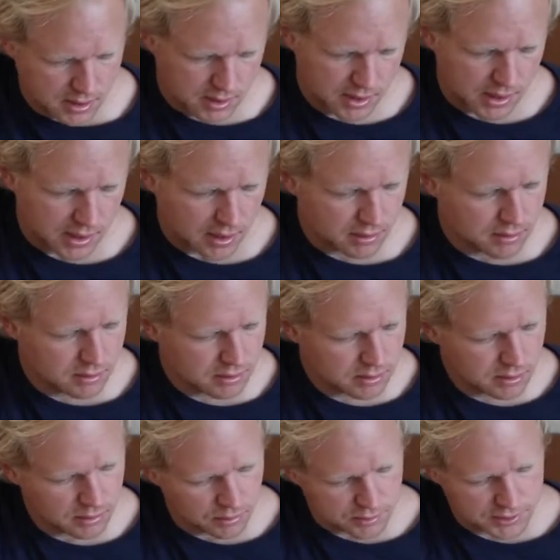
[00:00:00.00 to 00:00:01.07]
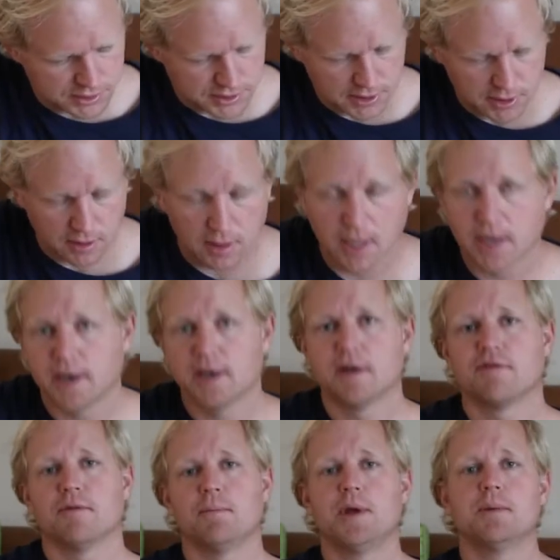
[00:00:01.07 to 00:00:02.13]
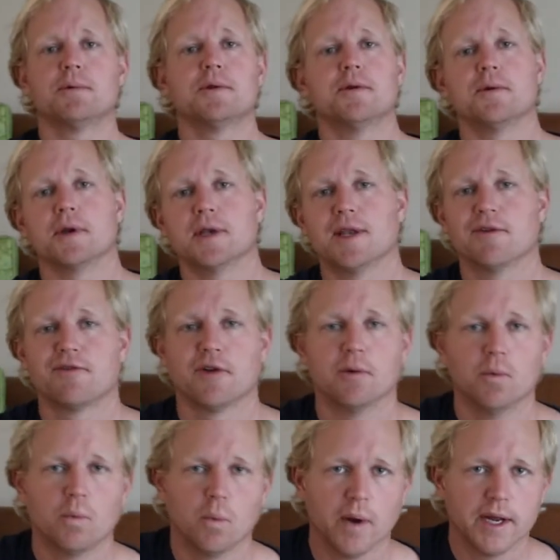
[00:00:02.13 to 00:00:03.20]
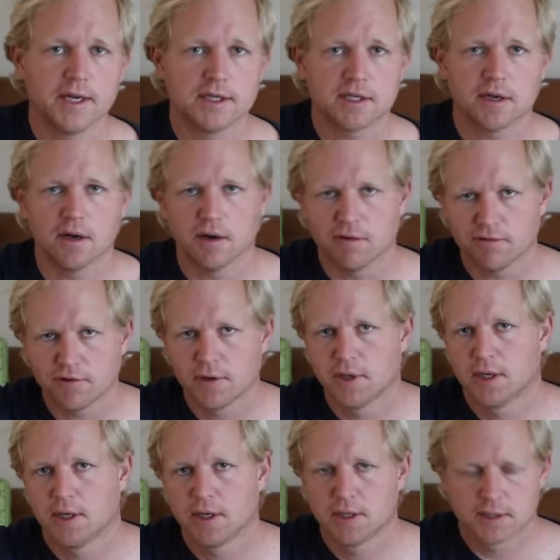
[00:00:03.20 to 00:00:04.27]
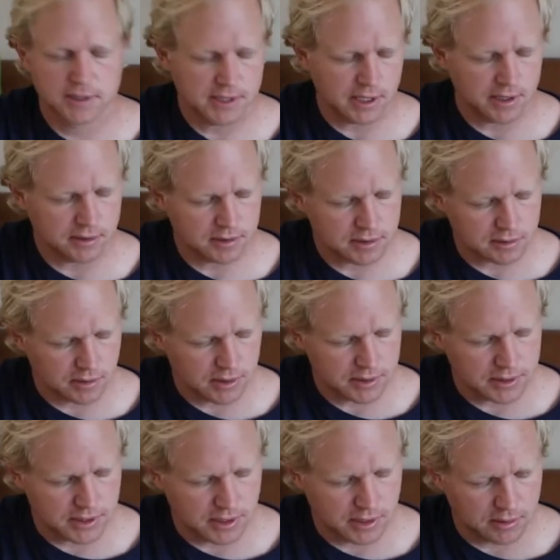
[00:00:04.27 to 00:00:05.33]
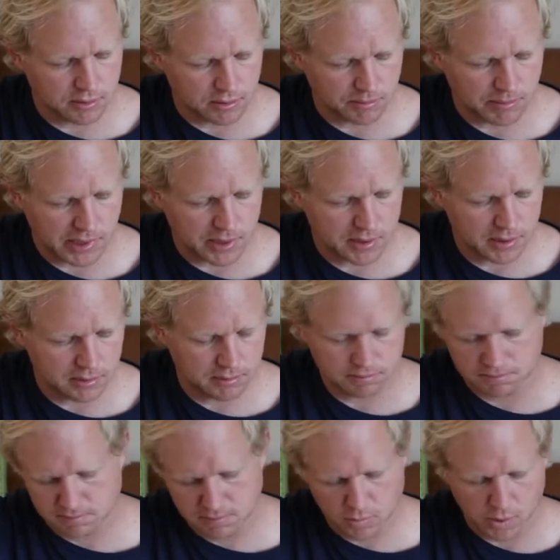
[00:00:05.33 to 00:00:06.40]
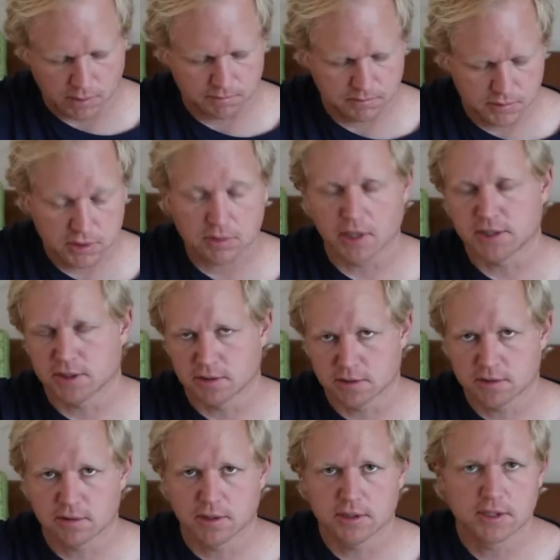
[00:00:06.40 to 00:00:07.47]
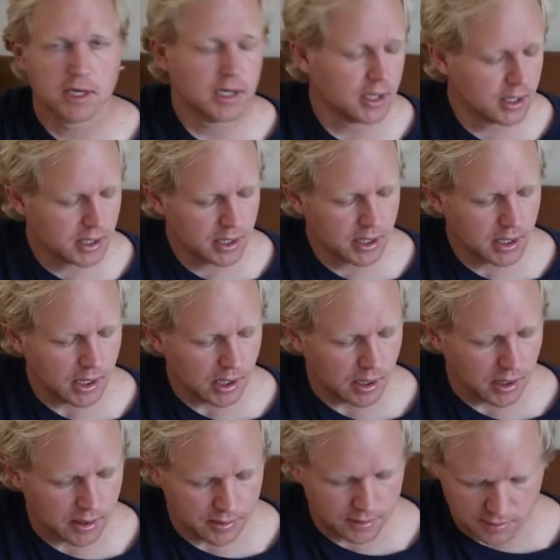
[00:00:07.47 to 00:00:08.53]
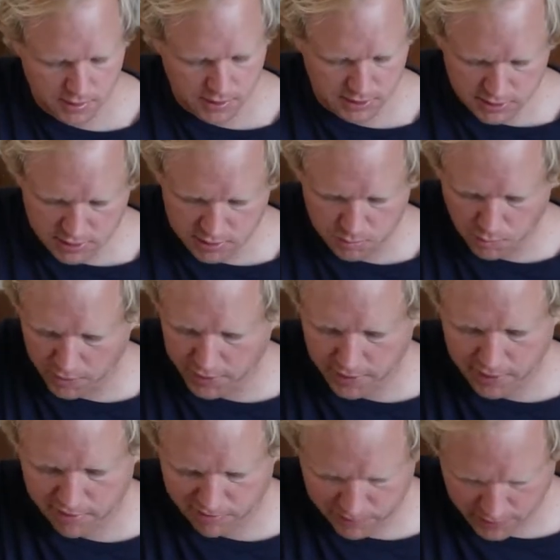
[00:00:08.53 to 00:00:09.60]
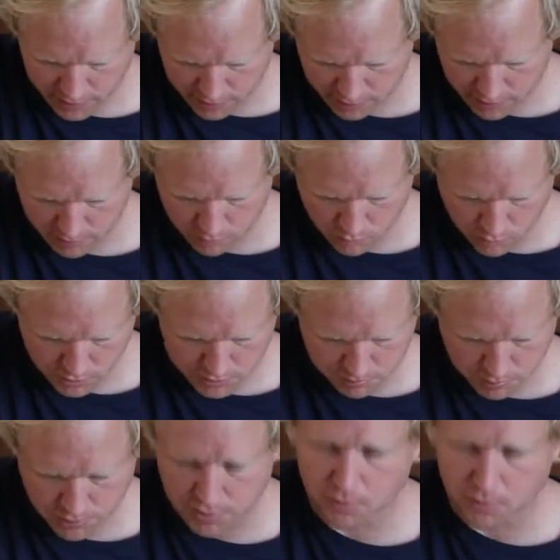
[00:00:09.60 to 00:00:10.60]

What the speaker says: Now, you will see a lot of different people doing different ways of setting the strings in or bending, well, stretching the strings. This is one that I've found that works pretty